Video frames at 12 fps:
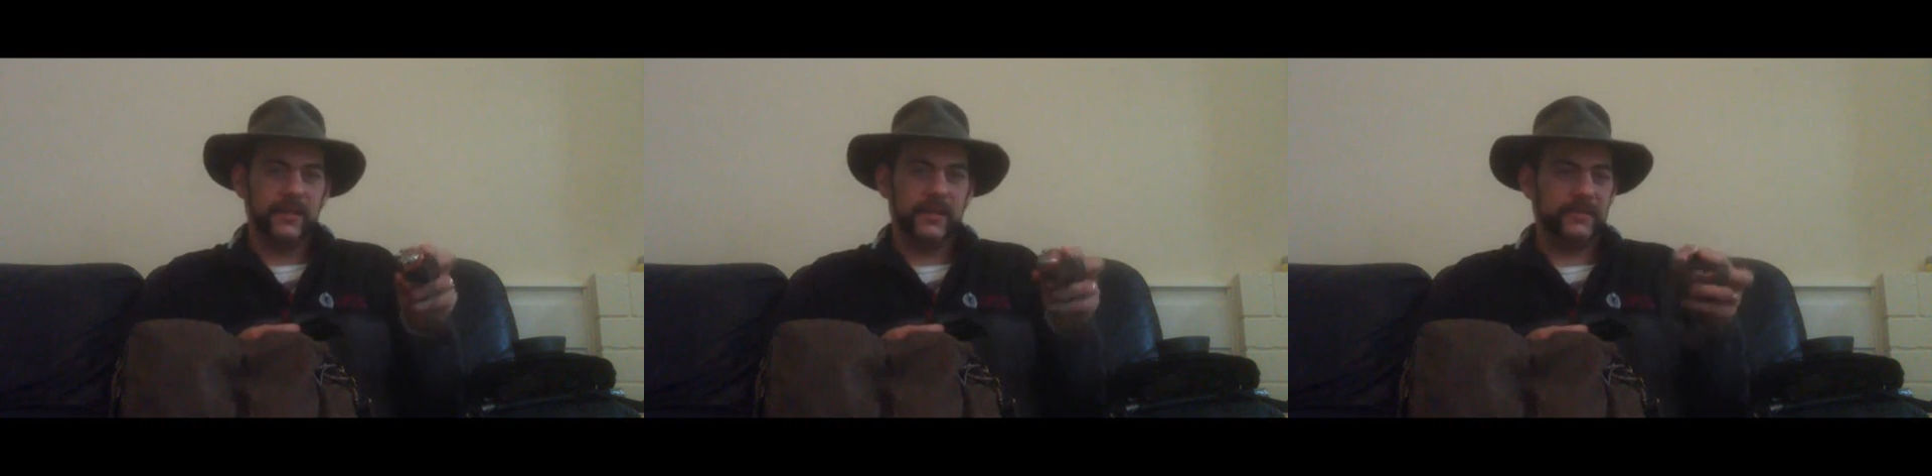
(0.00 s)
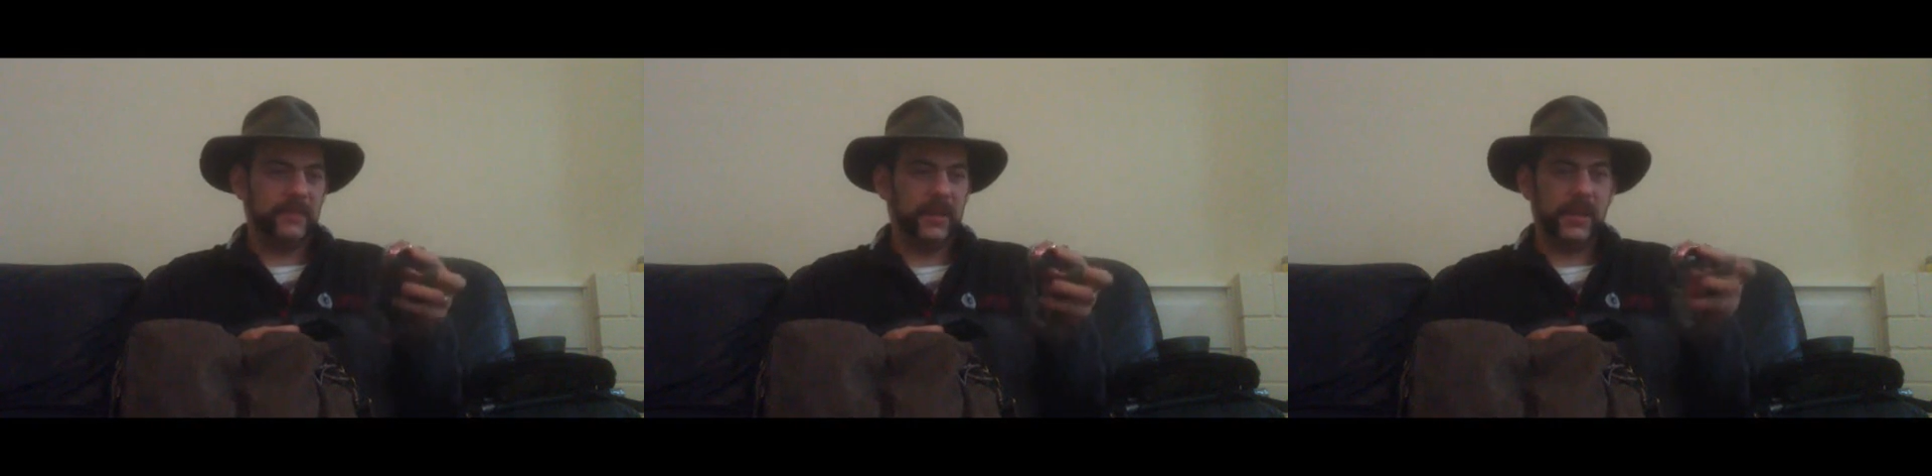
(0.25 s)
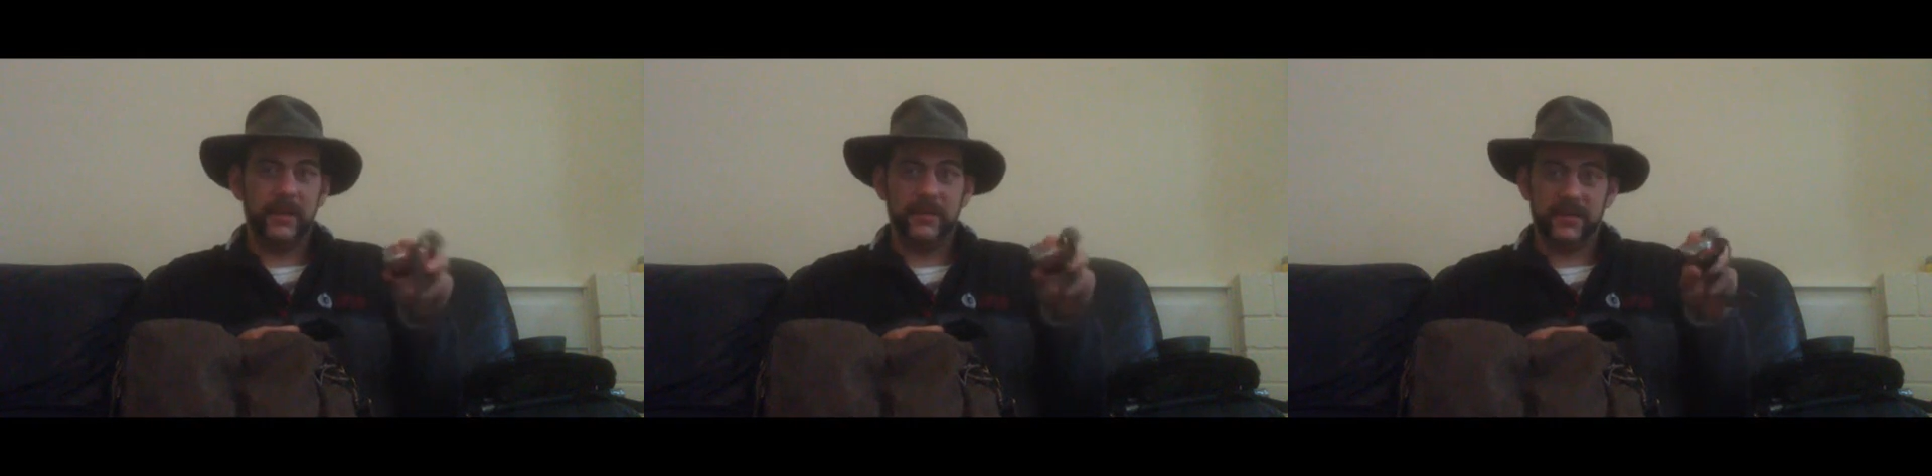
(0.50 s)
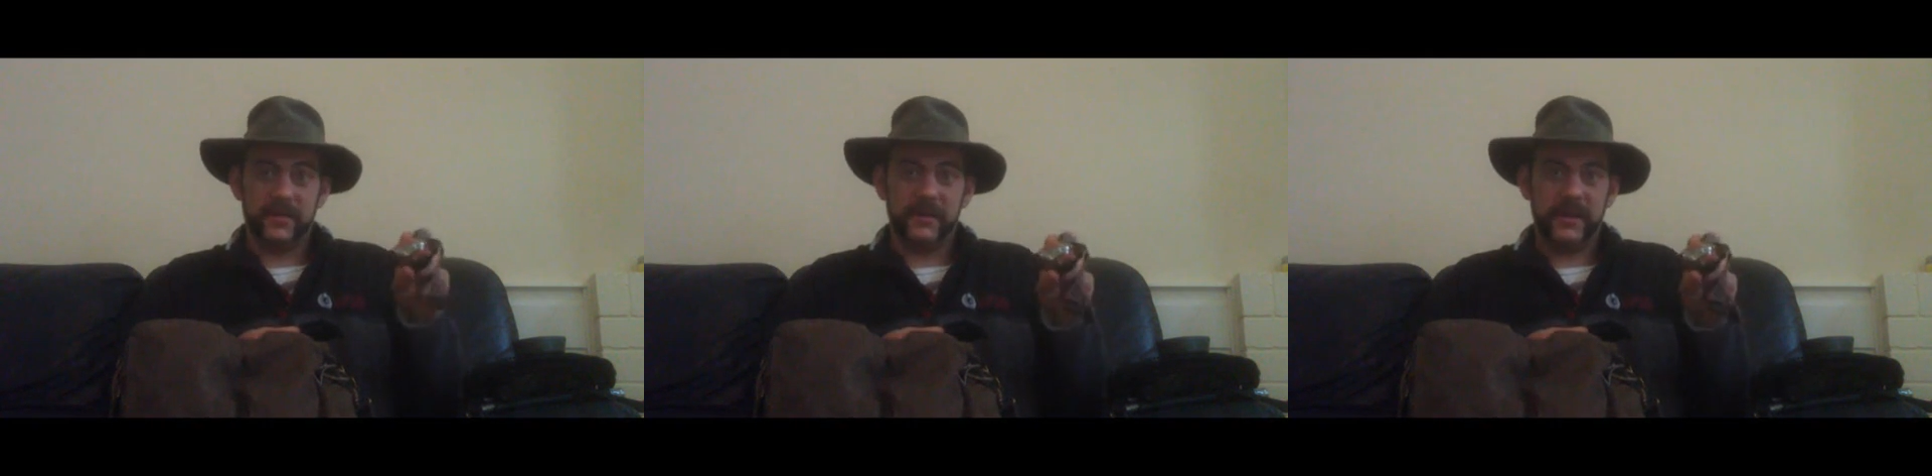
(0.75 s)
It's my
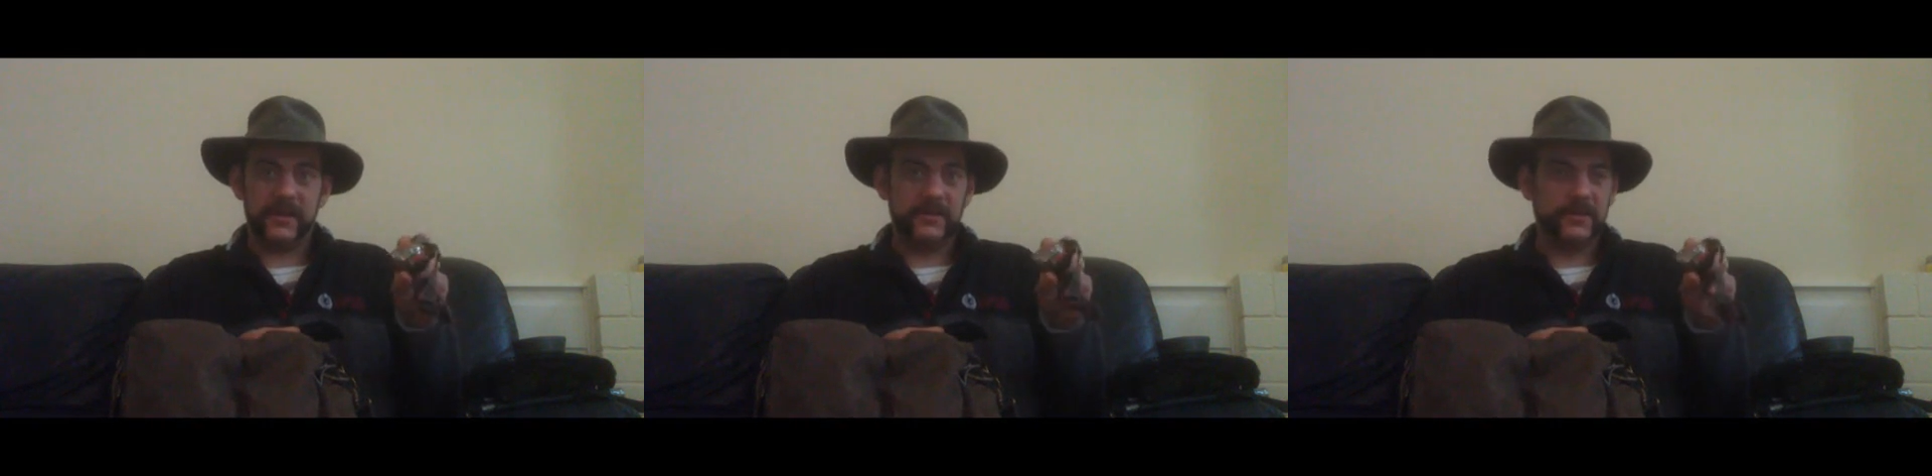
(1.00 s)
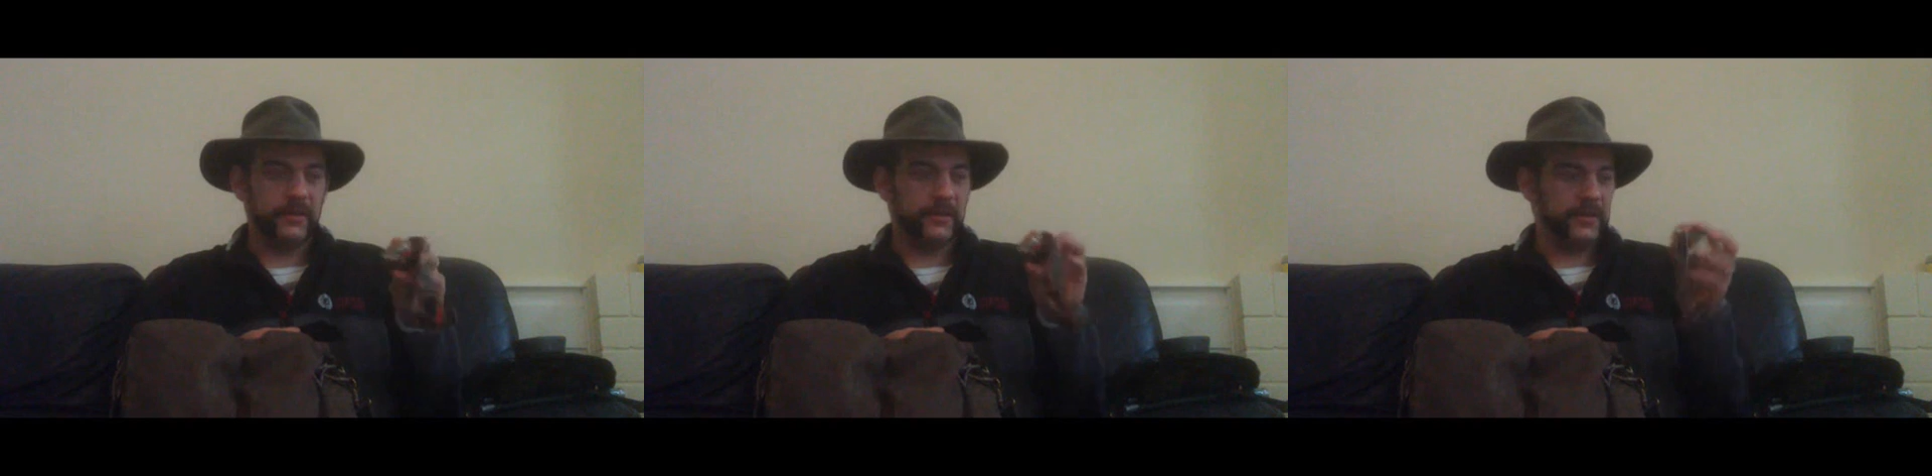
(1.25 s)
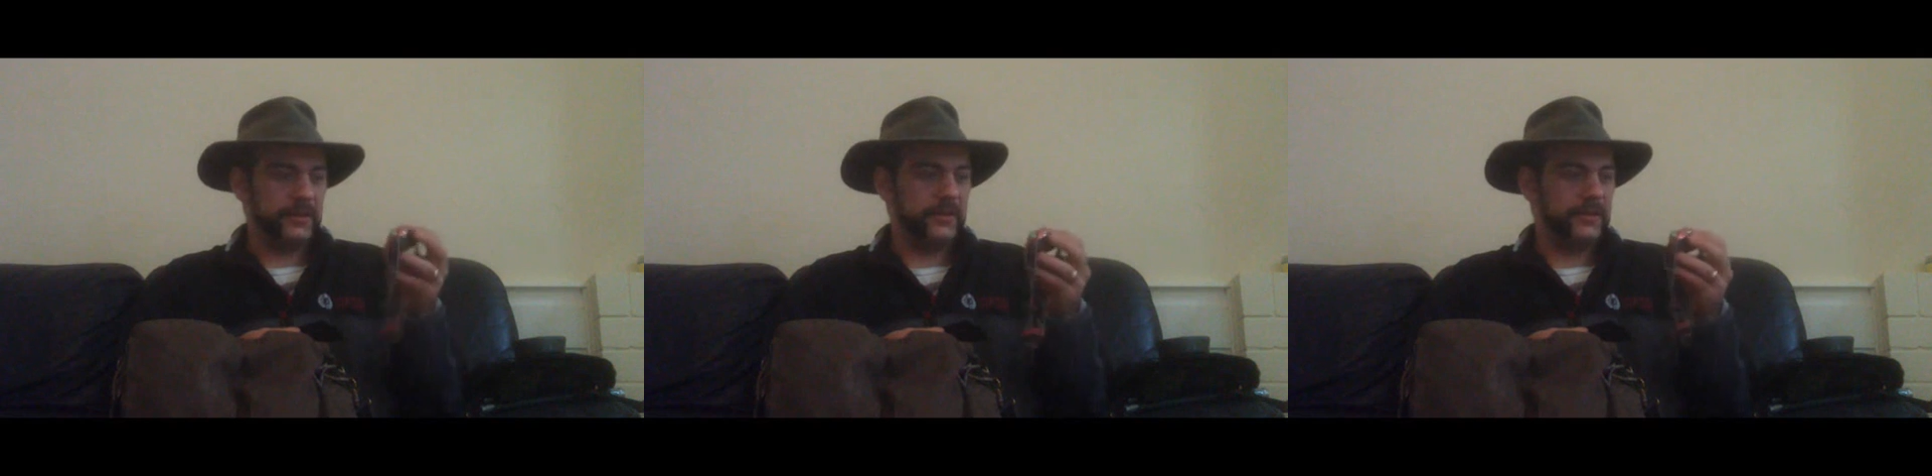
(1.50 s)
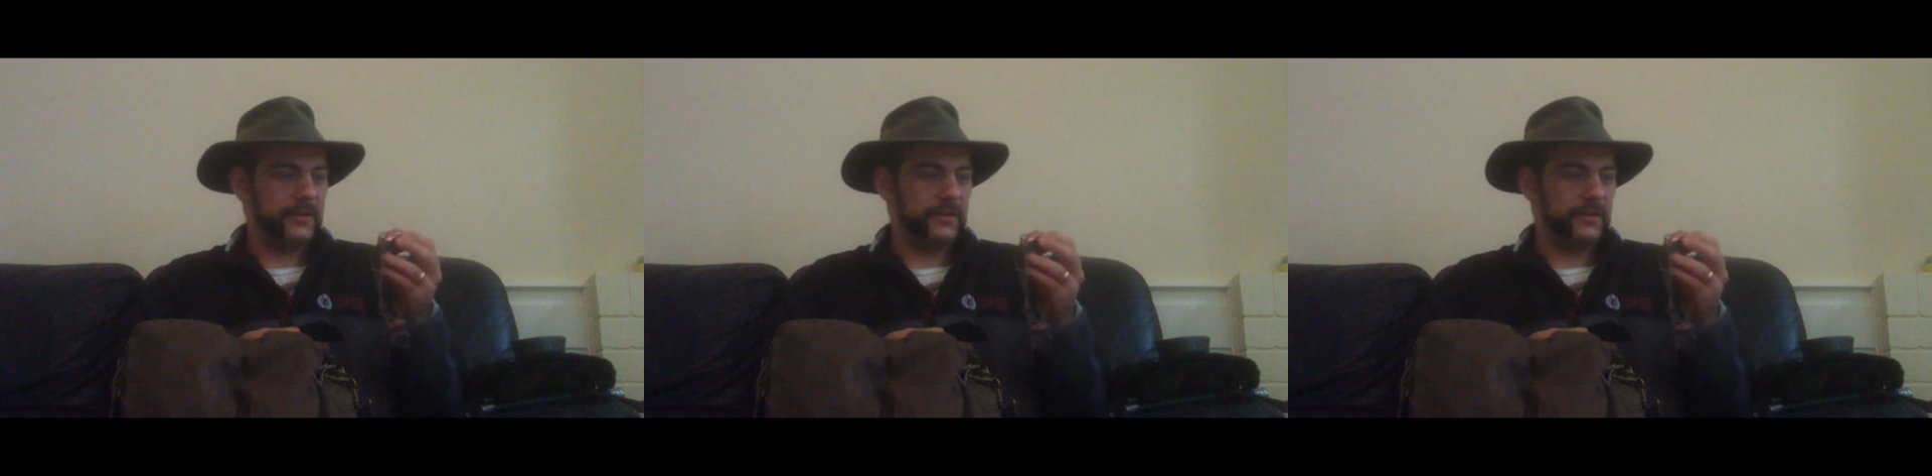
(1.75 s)
go-to head torch.